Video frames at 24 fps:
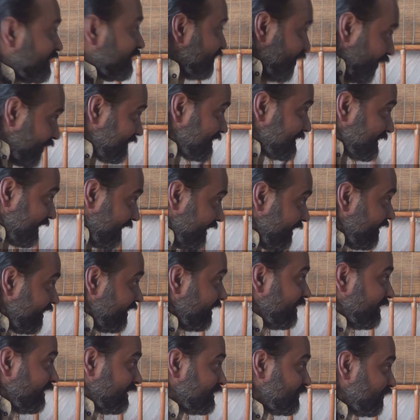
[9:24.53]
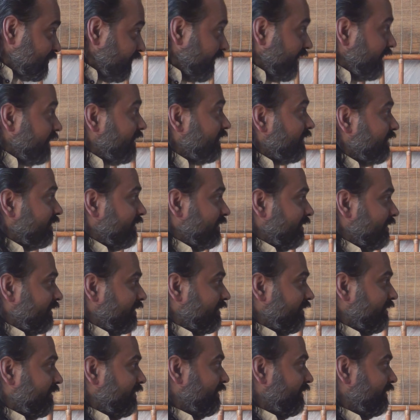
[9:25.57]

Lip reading: It is not scary, it is fun.